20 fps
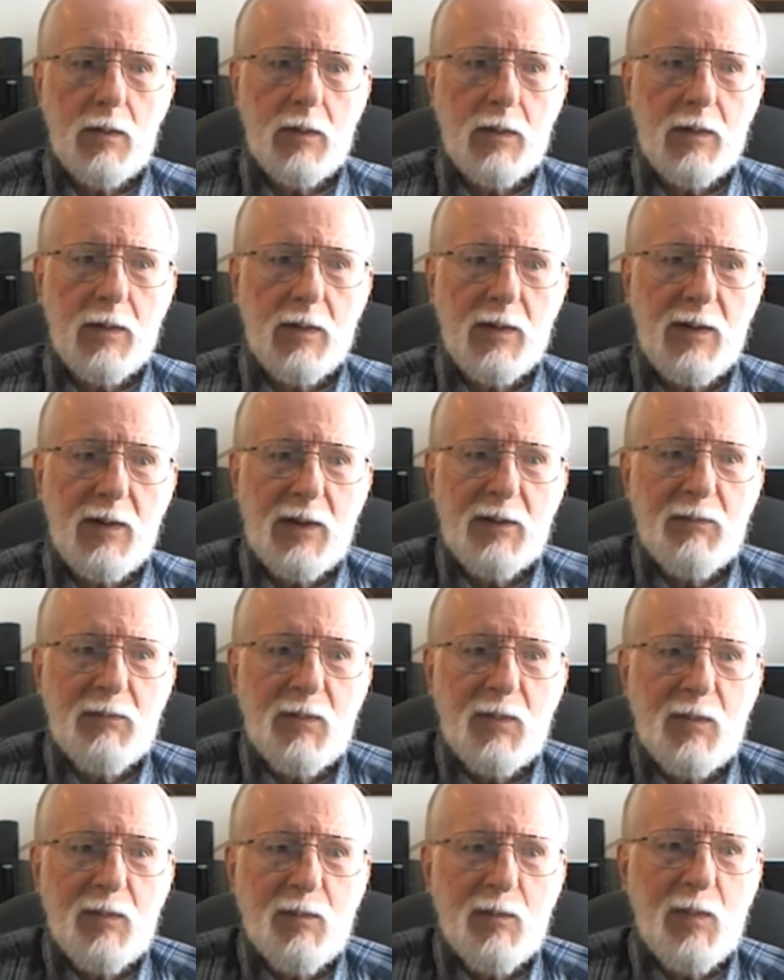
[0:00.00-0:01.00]
and
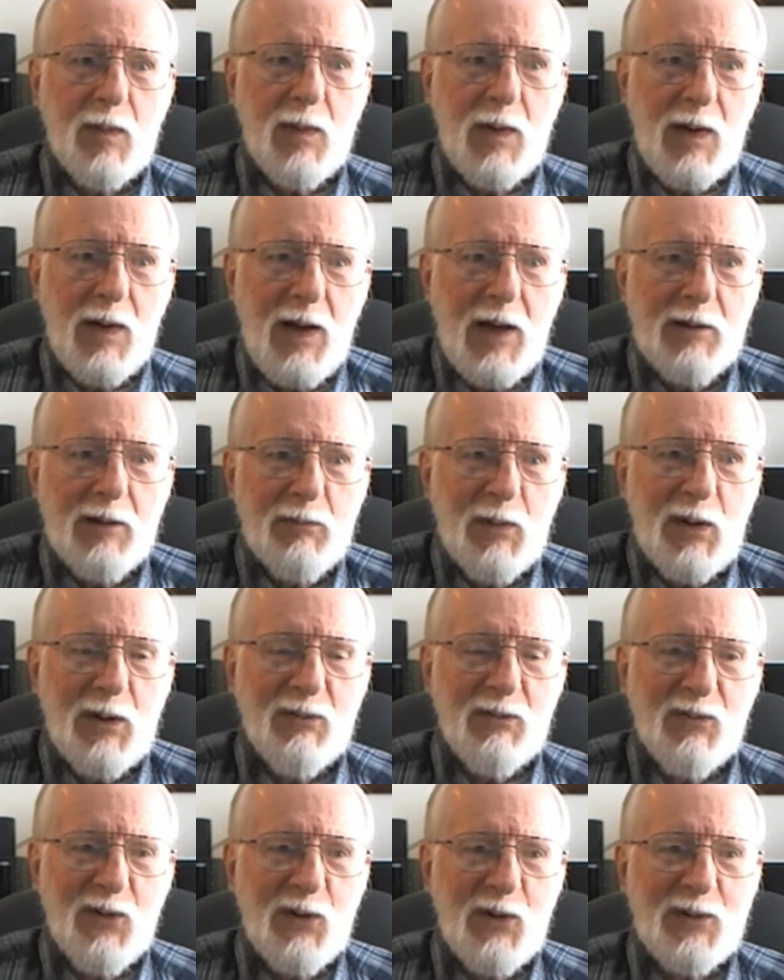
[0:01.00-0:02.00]
had them
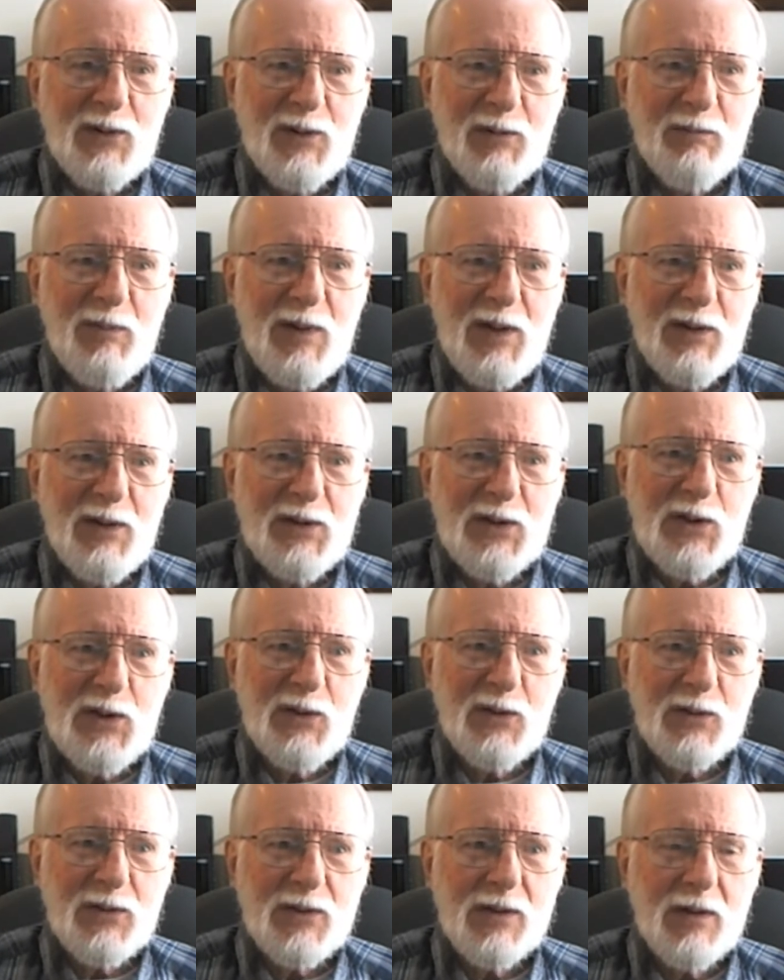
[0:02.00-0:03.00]
convert to being
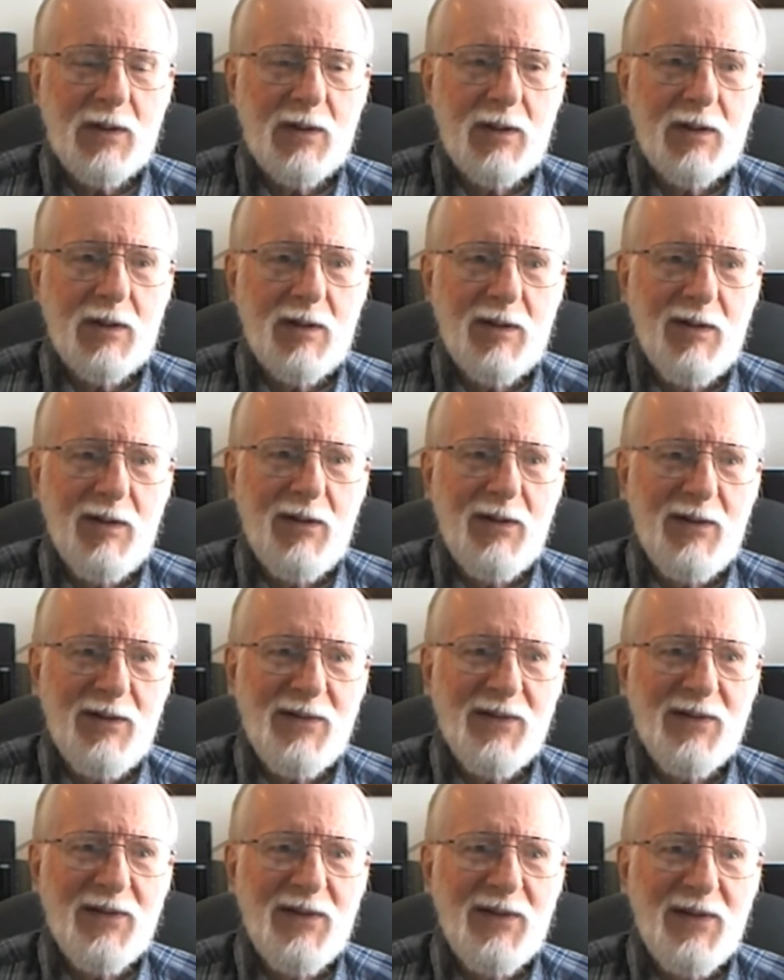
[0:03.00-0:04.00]
Jews,
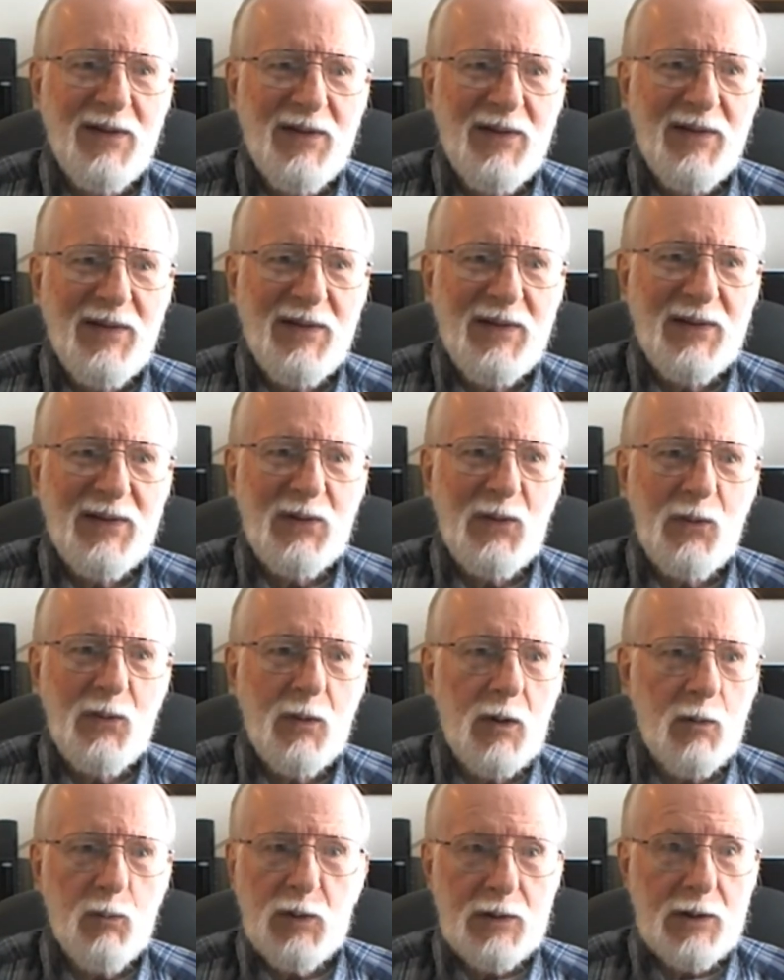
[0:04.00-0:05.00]
you know,
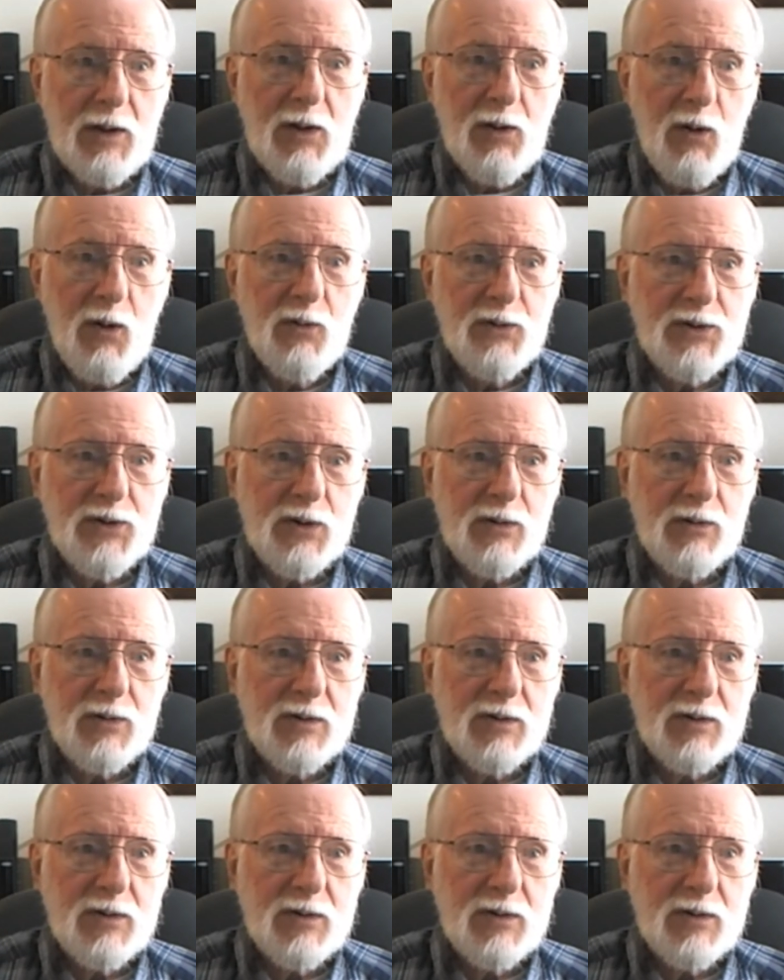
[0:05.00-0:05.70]
of what they called Jews.